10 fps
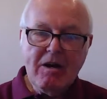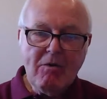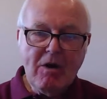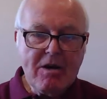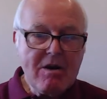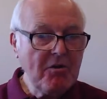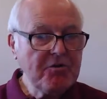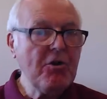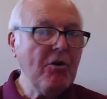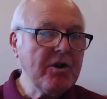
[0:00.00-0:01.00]
Well, you're
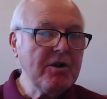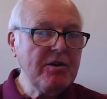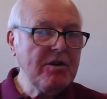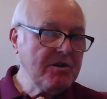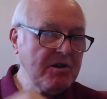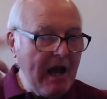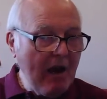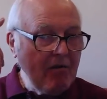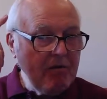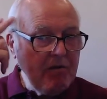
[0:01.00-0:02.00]
not talking to
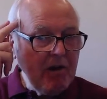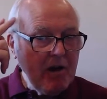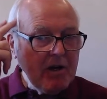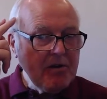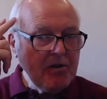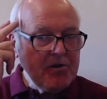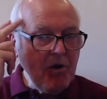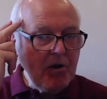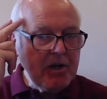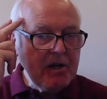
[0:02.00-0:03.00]
yourself, you're
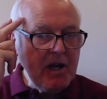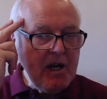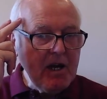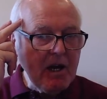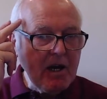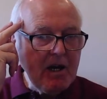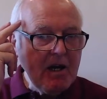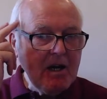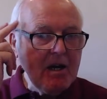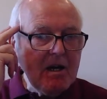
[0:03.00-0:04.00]
talking here.
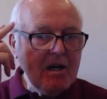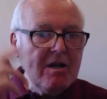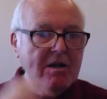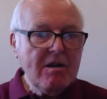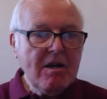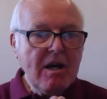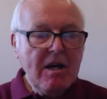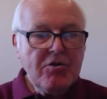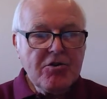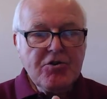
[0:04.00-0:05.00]

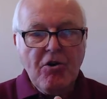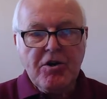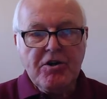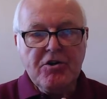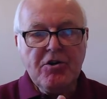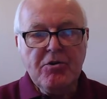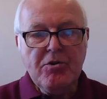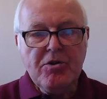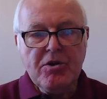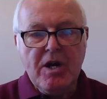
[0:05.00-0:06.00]
You're talking to
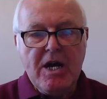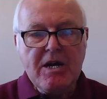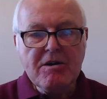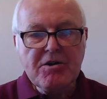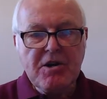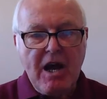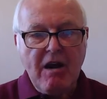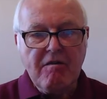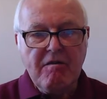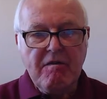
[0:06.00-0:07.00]
your inner
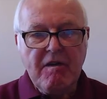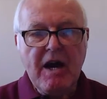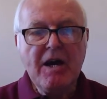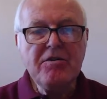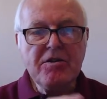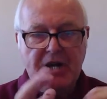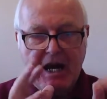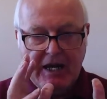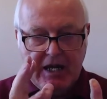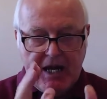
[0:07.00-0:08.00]
self and you're
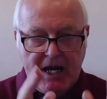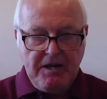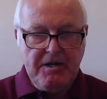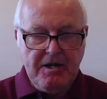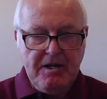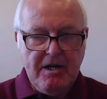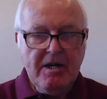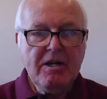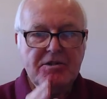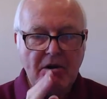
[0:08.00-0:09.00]
telling it.
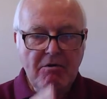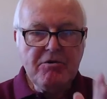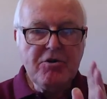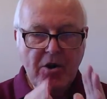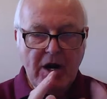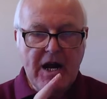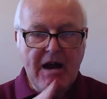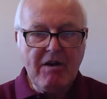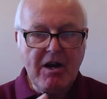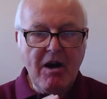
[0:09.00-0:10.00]
So you can
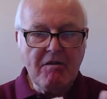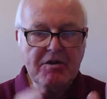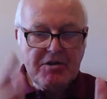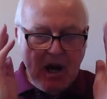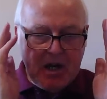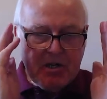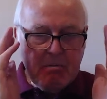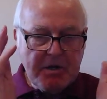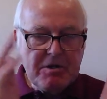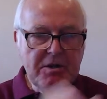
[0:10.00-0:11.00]
have a conversation
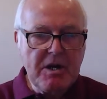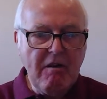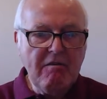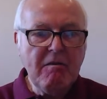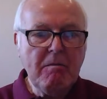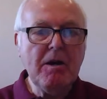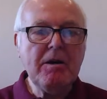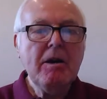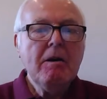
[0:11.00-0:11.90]
with yourself, but